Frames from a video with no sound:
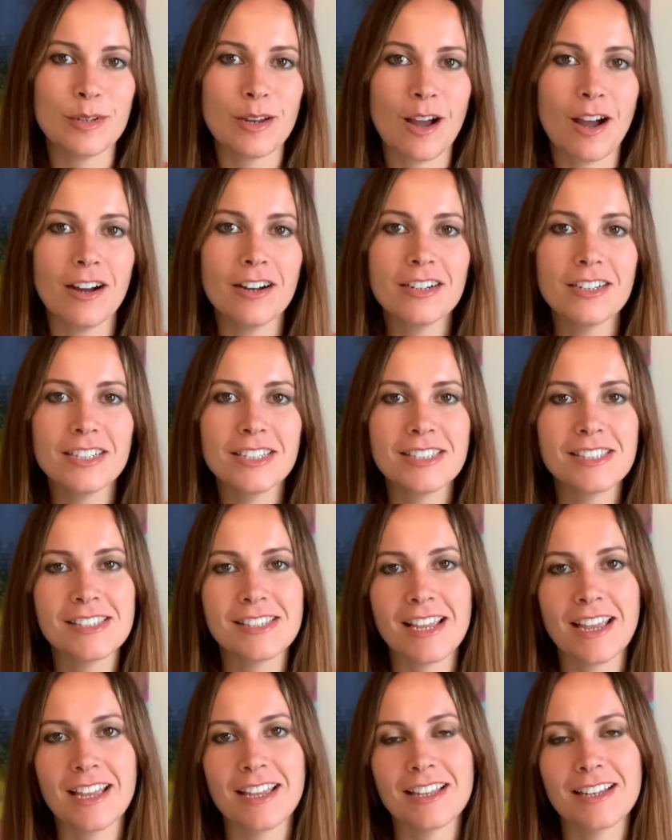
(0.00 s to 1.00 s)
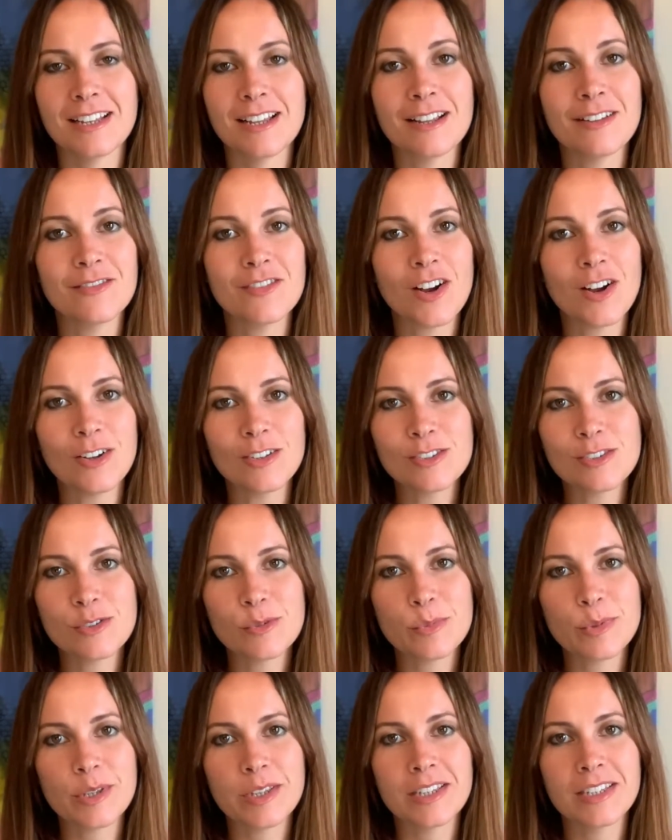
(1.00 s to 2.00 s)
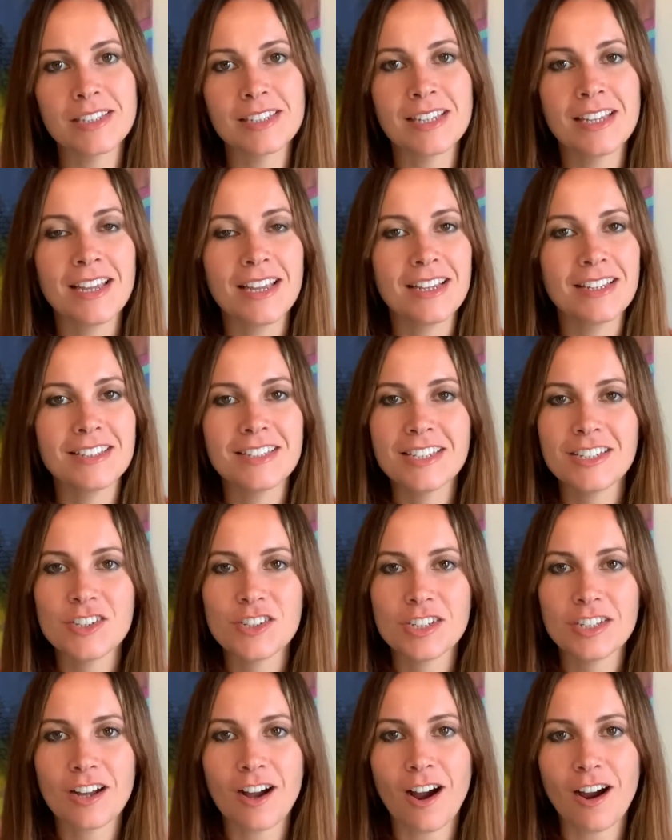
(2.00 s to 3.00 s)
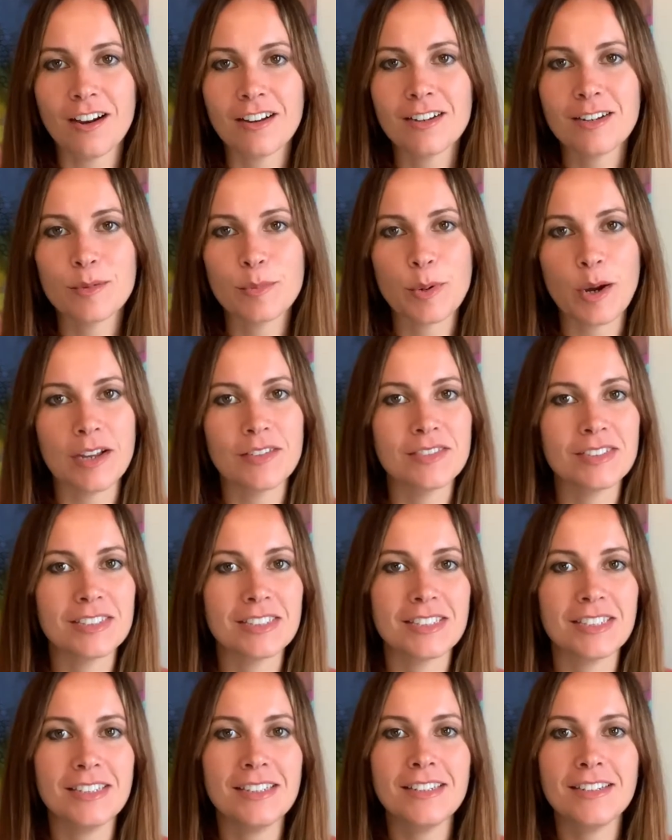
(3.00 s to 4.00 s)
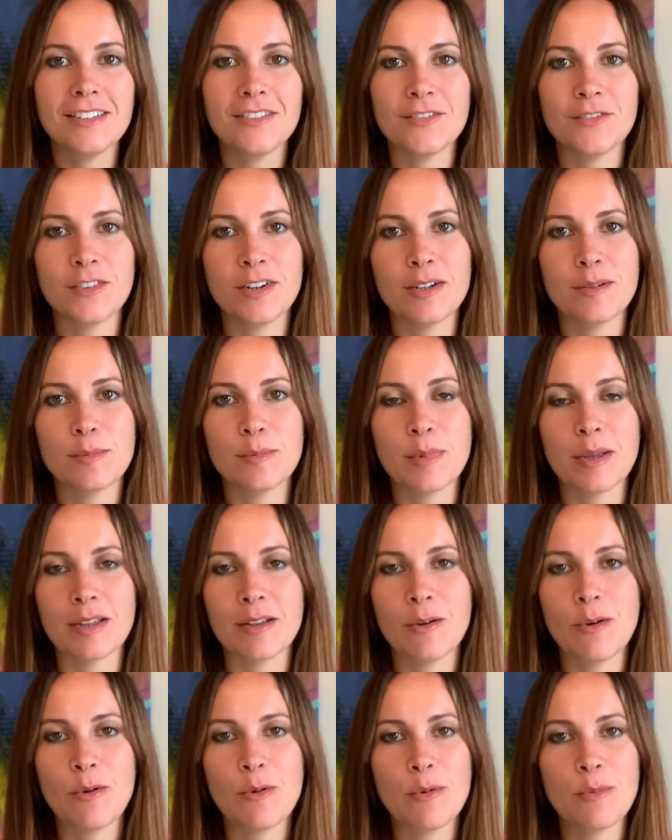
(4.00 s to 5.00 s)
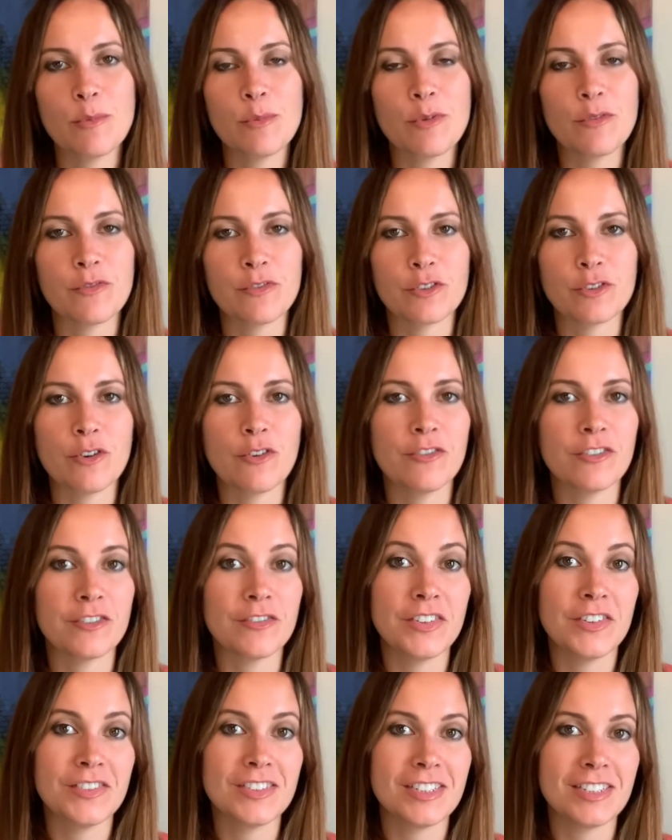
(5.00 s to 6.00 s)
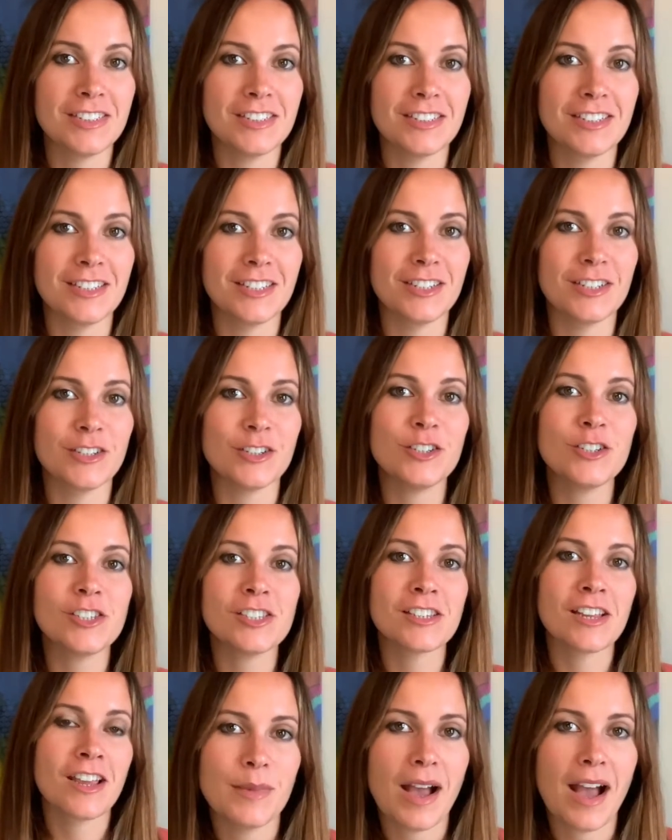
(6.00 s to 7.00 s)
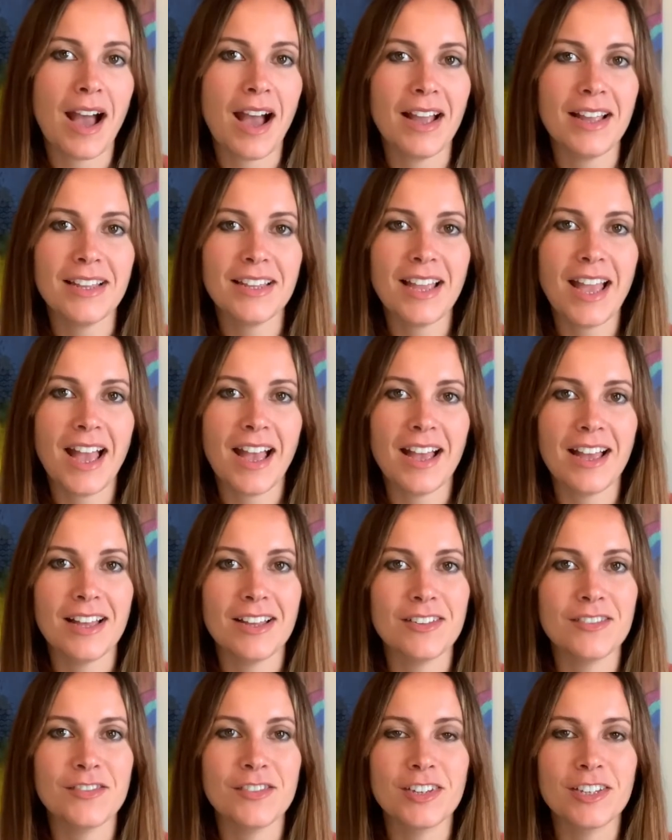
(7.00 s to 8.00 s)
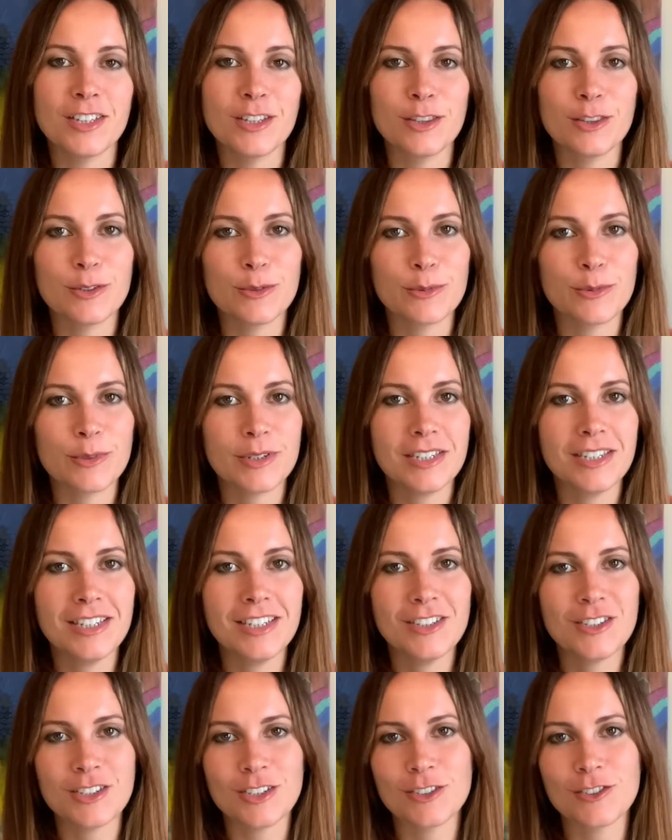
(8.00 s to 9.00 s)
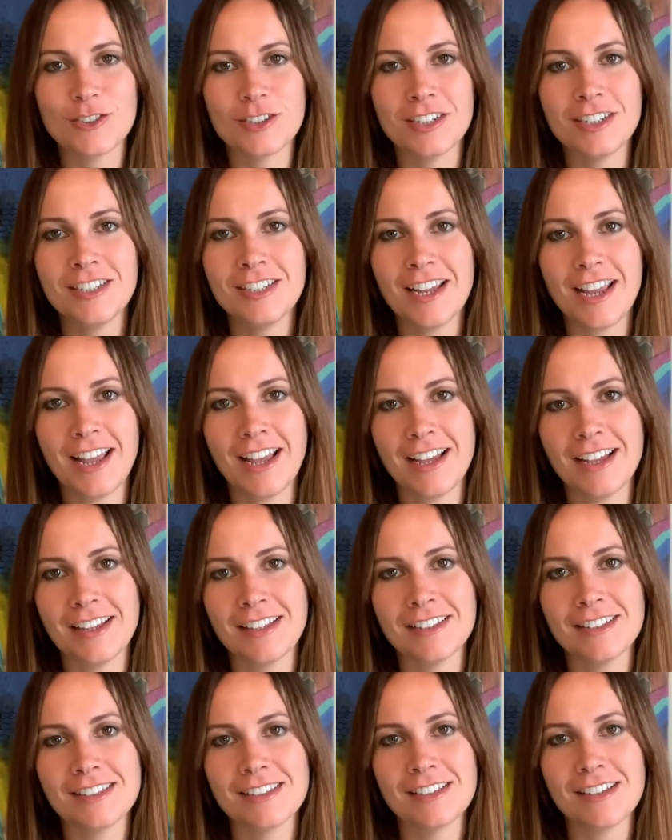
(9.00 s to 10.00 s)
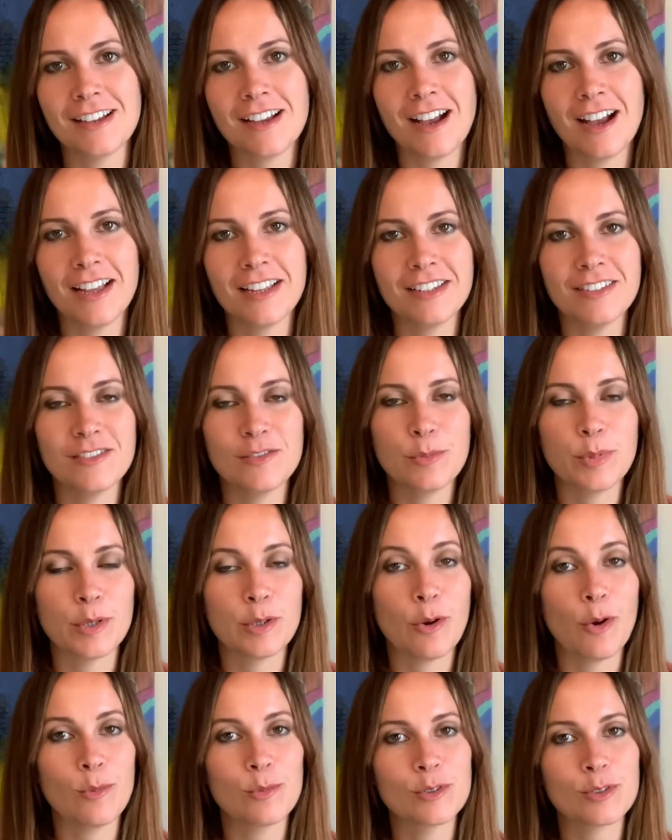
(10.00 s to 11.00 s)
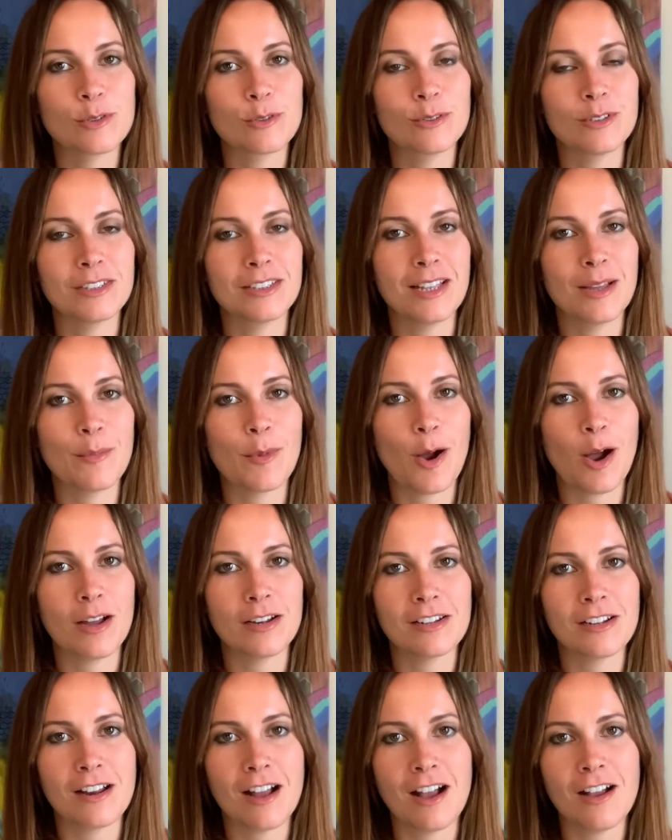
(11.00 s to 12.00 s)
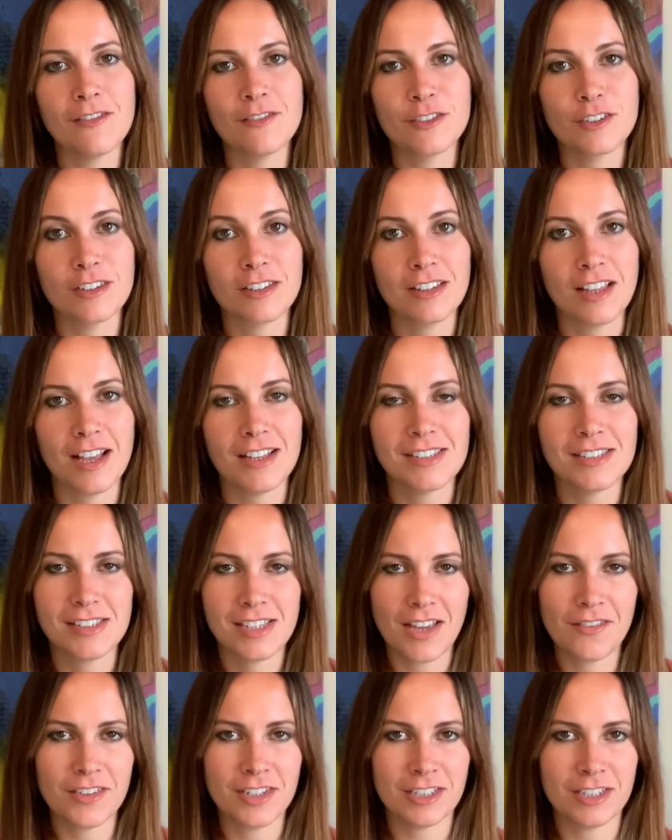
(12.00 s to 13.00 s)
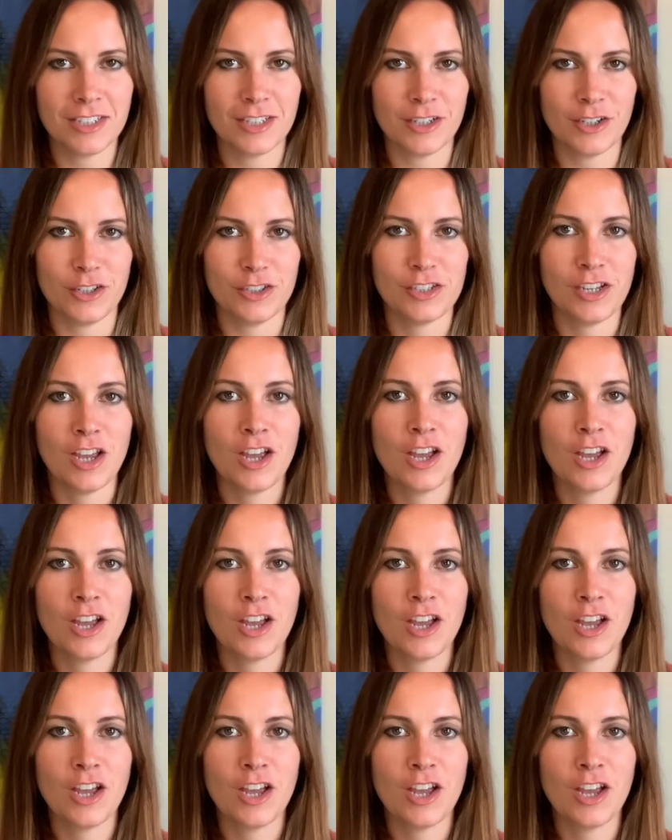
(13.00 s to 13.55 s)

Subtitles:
artist, and I've also been teaching art privately from my home for over 15 years. I have 3 children, and I have been homeschooling them on and off for the last 7 years.